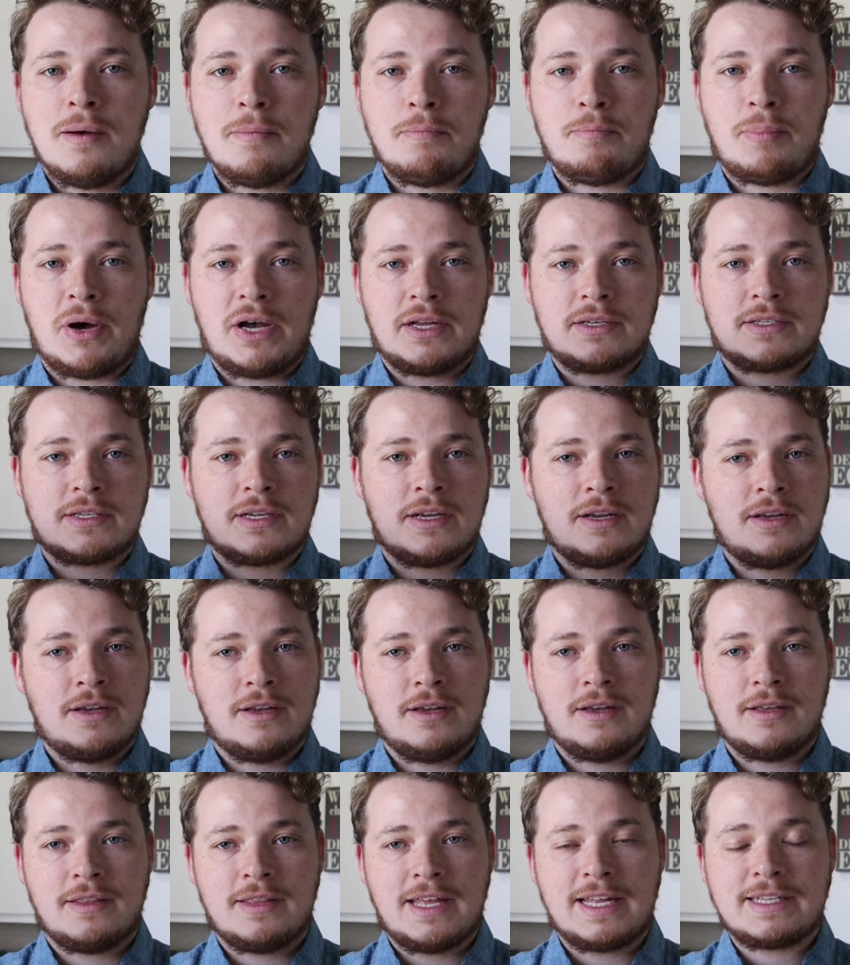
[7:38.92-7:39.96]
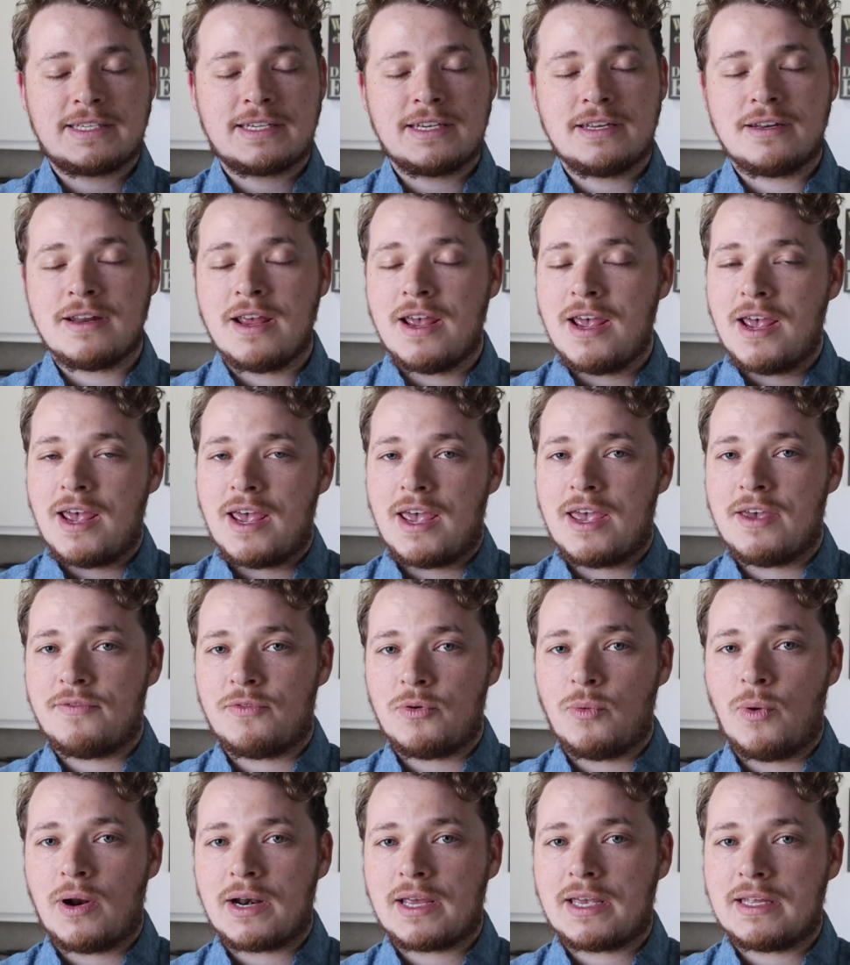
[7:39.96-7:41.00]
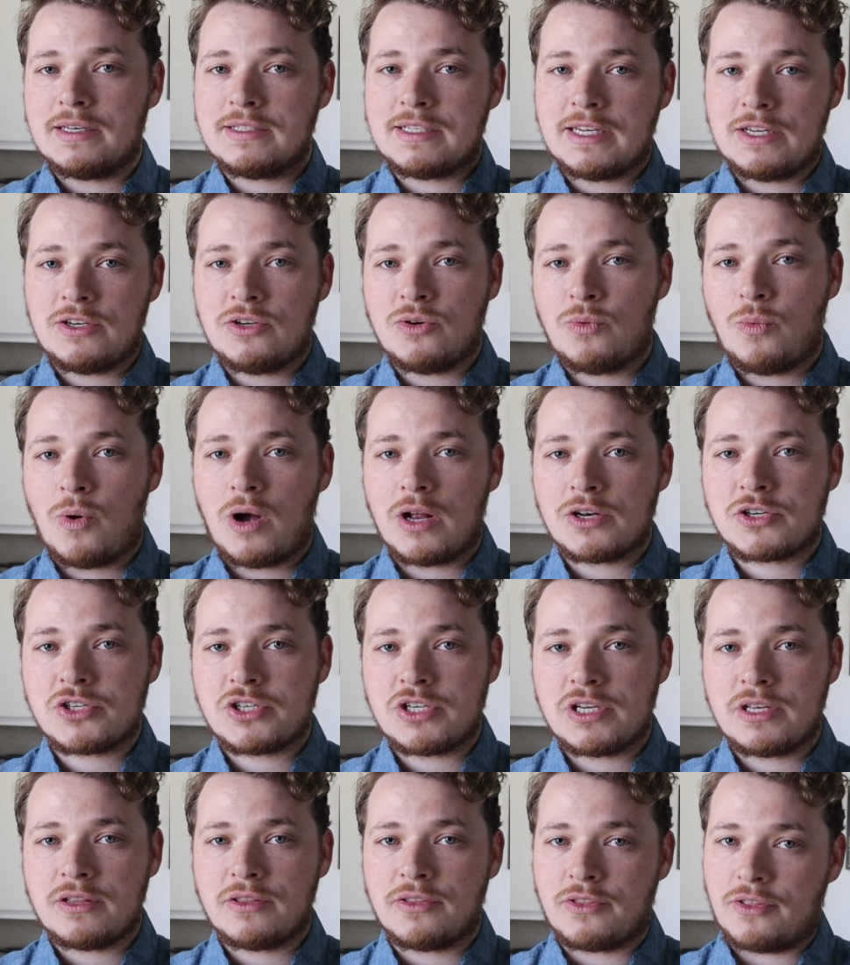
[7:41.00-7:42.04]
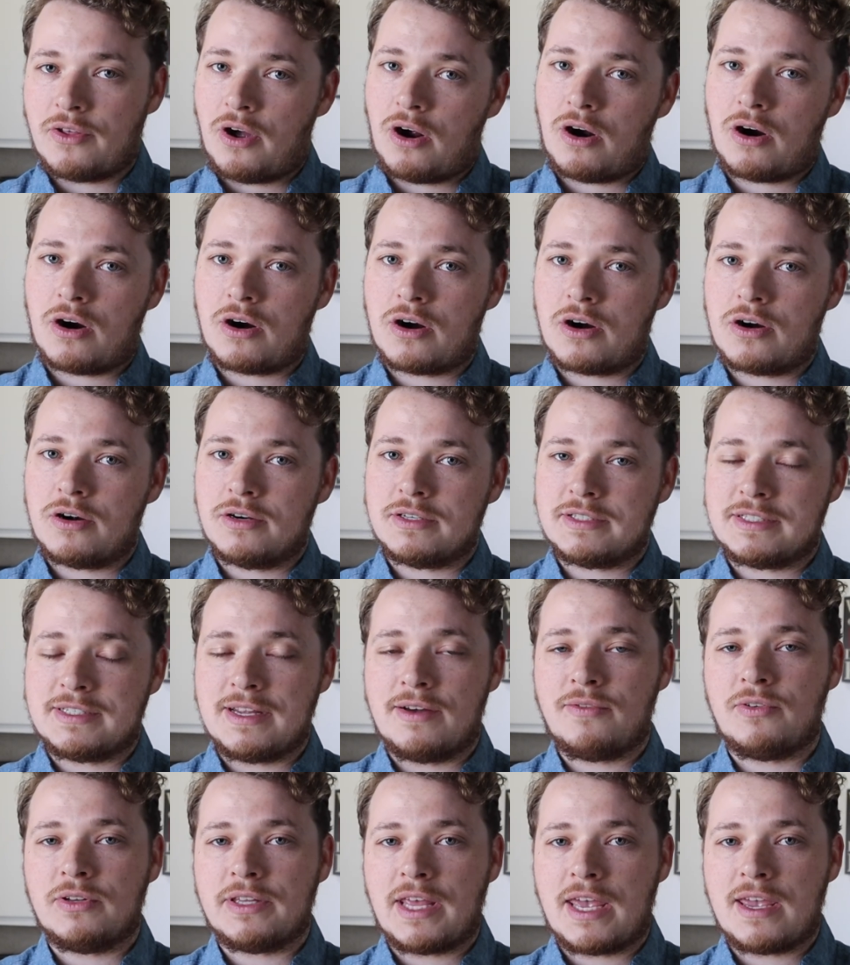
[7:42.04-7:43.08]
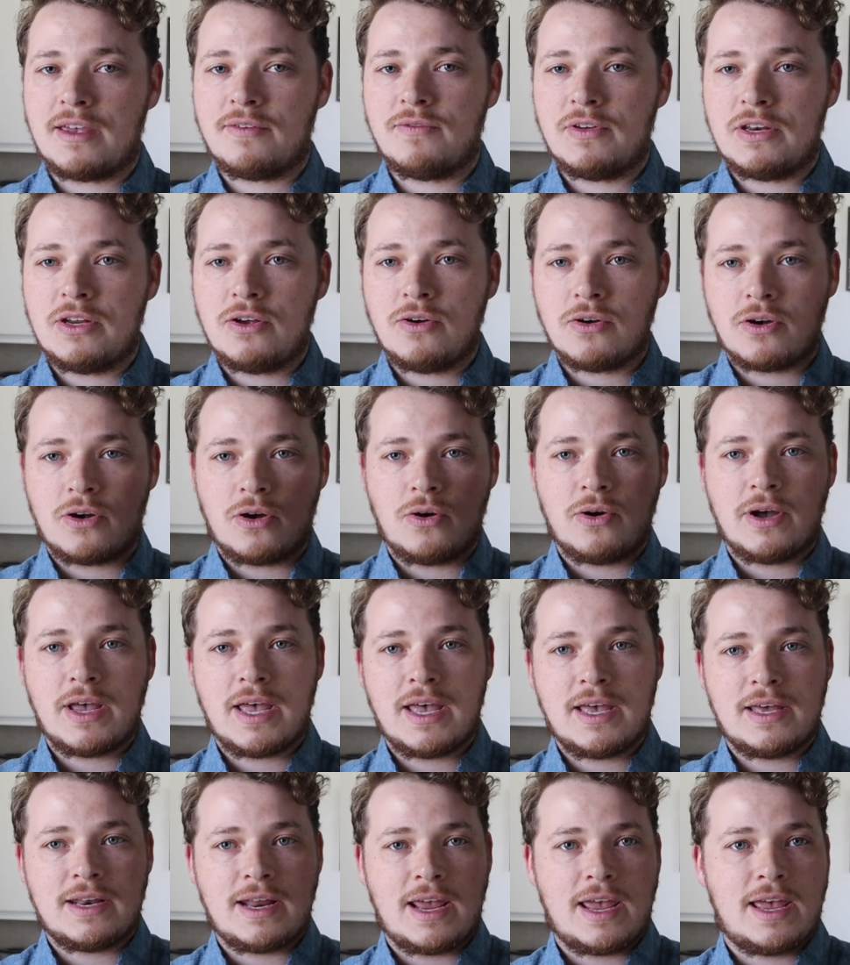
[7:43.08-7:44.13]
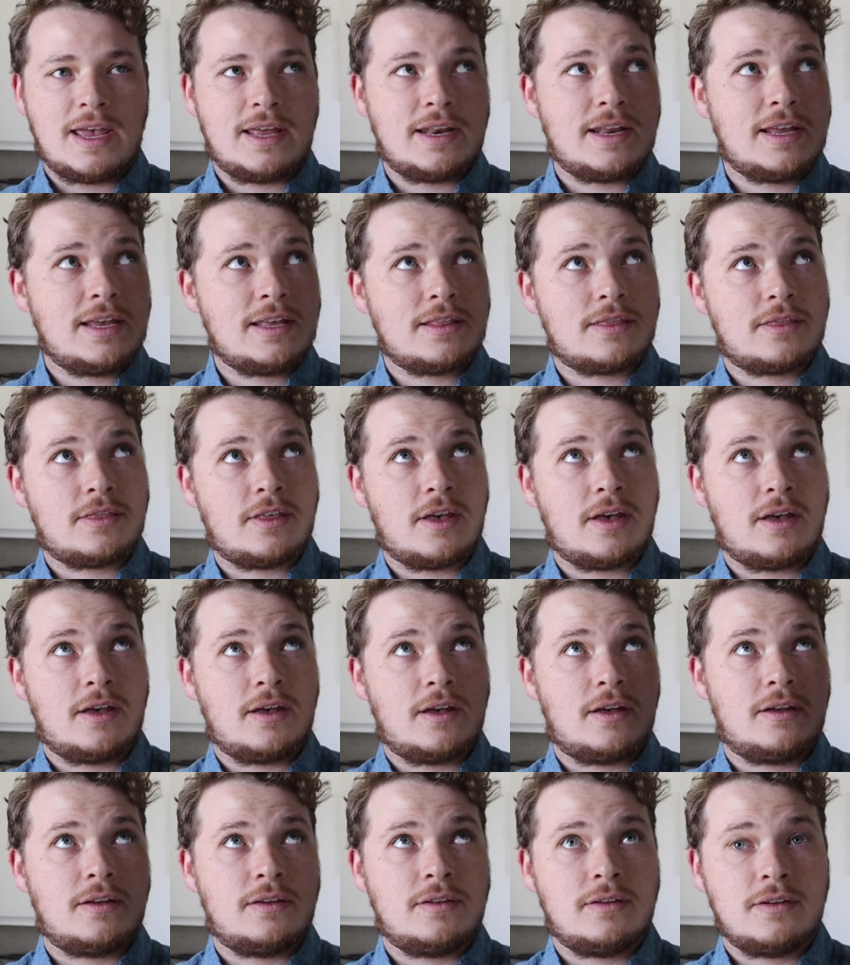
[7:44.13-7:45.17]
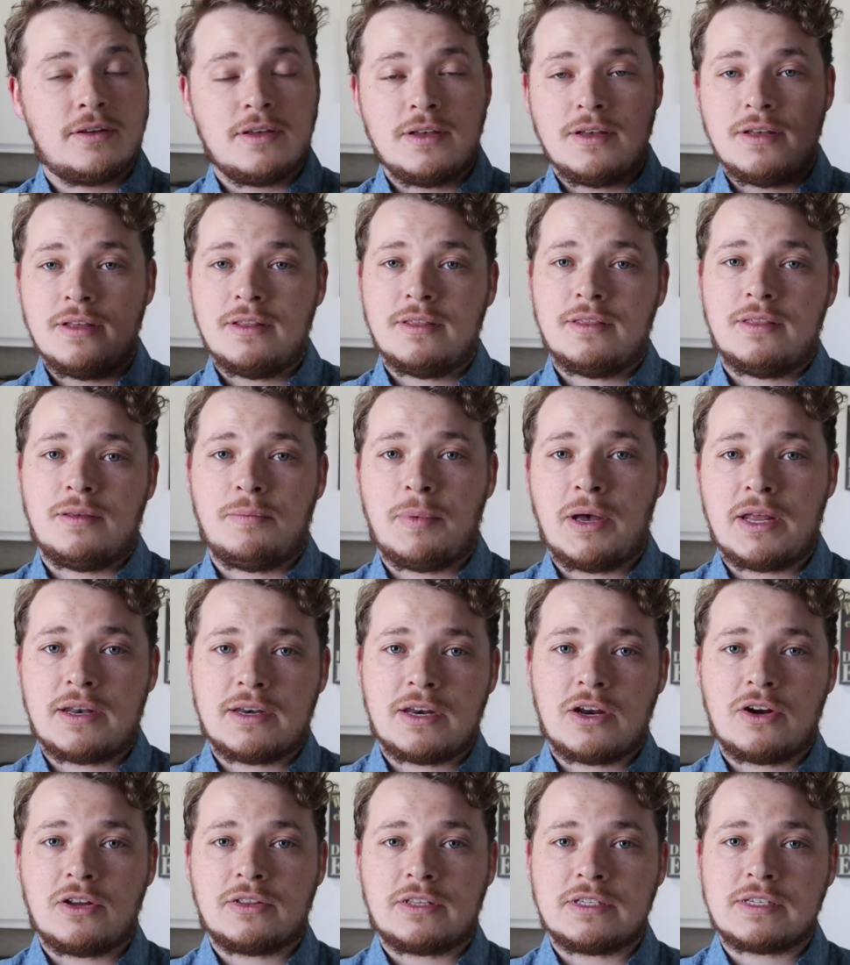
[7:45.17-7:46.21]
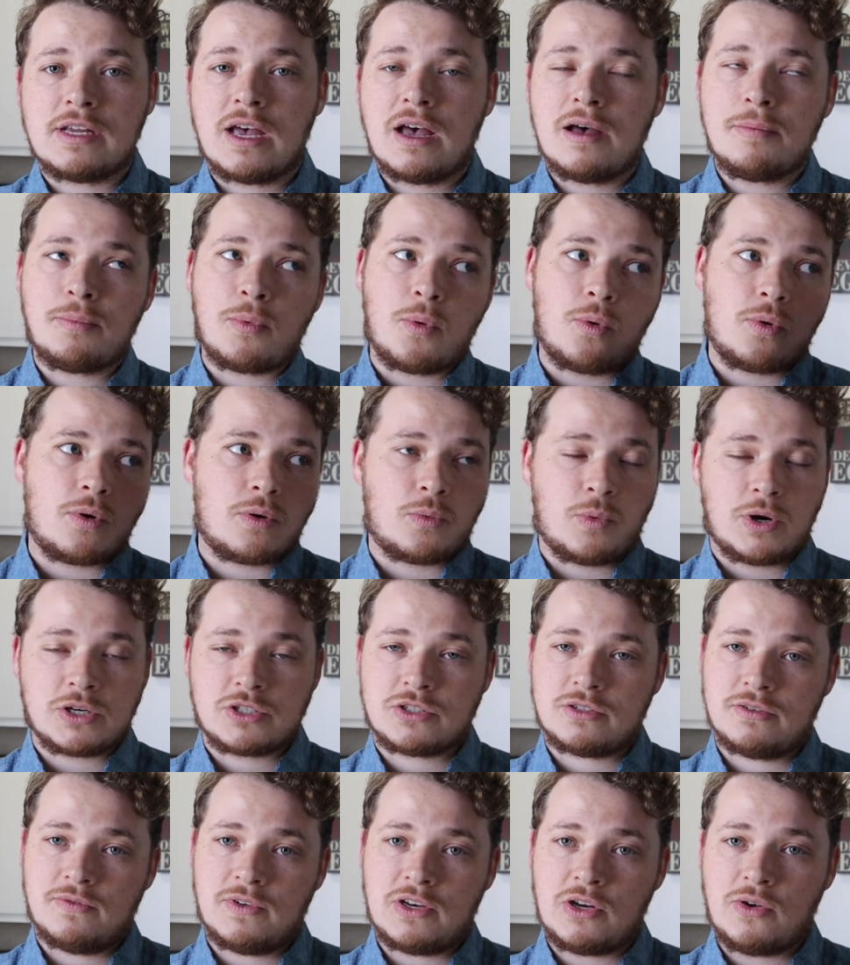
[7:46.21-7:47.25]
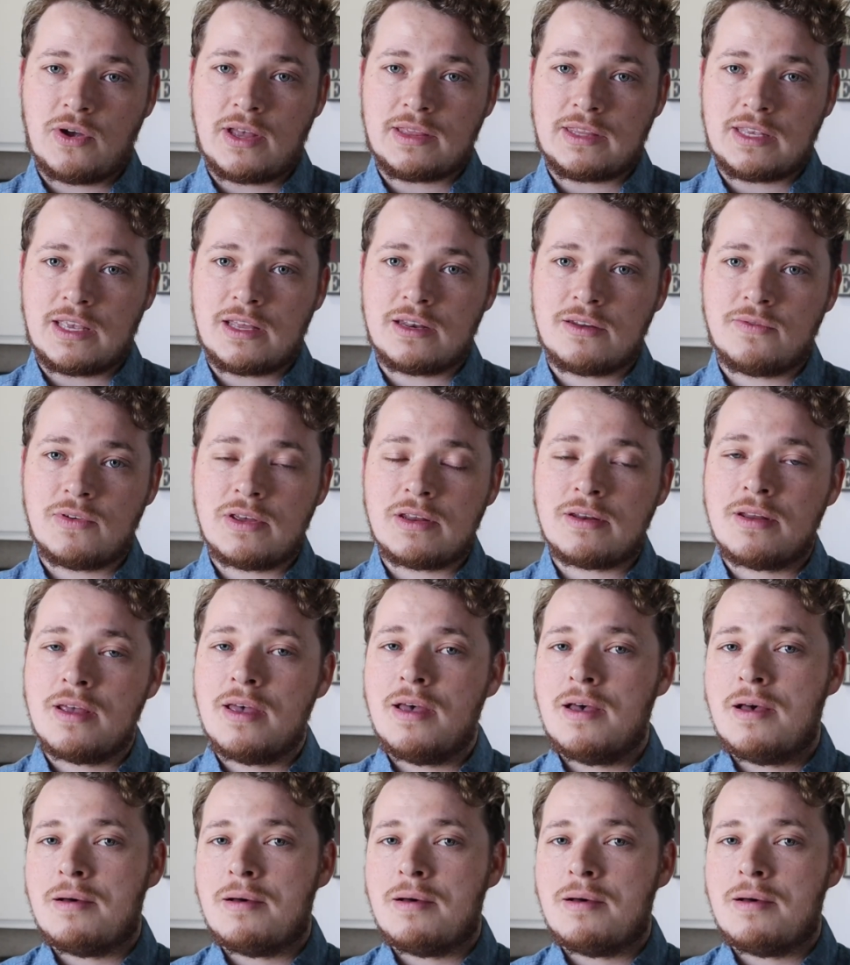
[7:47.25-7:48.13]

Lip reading: But that's it. If you want to continue watching our deviled egg video, go ahead and hit the button here at the top or watch the video at the end of it.